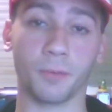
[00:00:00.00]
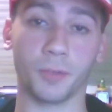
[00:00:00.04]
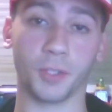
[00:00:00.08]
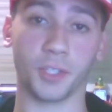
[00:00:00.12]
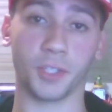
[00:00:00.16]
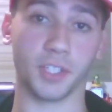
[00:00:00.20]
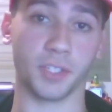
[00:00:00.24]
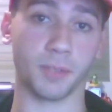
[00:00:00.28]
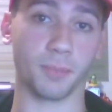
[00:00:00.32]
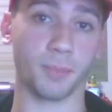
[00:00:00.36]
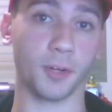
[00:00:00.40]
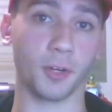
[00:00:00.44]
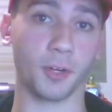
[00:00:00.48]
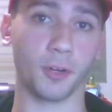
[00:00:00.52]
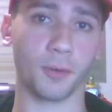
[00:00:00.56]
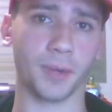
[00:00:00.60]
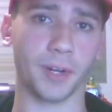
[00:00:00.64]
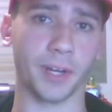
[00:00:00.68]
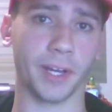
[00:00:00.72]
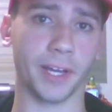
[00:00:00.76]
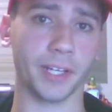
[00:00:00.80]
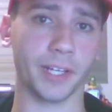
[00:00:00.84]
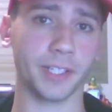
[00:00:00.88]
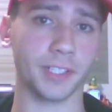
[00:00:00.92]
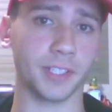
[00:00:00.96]
which is a
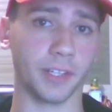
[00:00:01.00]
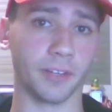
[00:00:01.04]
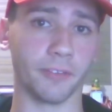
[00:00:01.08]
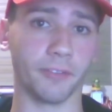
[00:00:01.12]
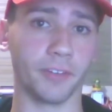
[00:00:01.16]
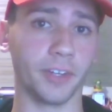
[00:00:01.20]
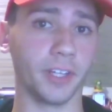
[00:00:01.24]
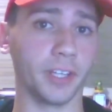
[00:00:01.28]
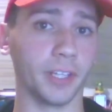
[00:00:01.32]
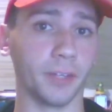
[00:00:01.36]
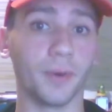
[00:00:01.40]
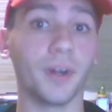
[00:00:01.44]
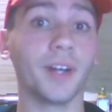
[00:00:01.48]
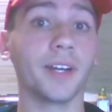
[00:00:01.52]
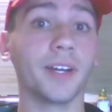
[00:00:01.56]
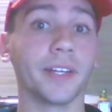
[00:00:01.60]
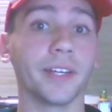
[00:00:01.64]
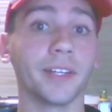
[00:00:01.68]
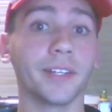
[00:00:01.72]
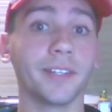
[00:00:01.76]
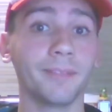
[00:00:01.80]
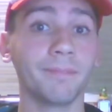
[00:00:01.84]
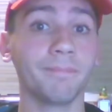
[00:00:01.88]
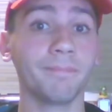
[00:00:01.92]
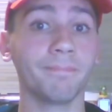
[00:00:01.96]
Pokemon I actually really
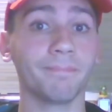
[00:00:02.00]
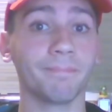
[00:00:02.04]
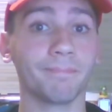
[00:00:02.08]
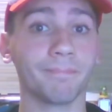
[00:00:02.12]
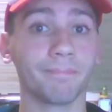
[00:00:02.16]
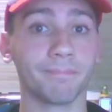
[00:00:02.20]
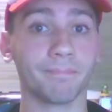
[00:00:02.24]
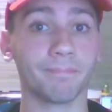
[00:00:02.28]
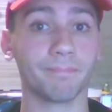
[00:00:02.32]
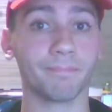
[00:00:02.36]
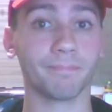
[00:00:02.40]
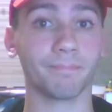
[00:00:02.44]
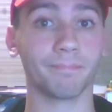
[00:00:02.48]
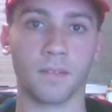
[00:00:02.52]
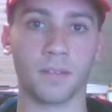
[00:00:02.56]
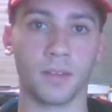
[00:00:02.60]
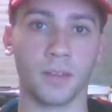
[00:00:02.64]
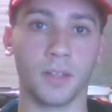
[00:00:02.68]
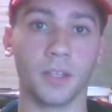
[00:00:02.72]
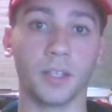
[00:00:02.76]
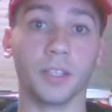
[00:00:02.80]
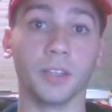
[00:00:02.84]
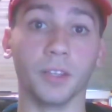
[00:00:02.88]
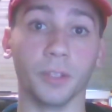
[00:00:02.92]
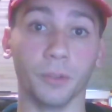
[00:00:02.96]
wanted,
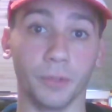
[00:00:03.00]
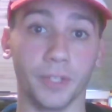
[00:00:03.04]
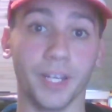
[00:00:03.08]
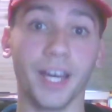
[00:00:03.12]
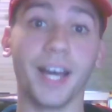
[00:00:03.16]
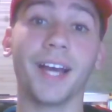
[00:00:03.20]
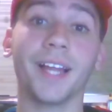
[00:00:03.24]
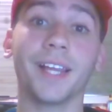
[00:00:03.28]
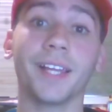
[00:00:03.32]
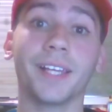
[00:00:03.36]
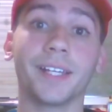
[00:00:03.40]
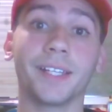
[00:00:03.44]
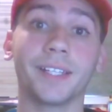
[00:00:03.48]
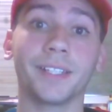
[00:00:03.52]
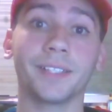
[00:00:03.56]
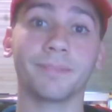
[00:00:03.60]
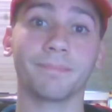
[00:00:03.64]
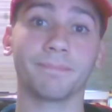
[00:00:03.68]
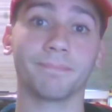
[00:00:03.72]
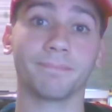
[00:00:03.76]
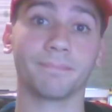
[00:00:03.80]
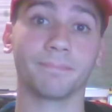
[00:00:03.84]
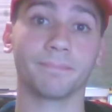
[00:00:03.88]
Lunala,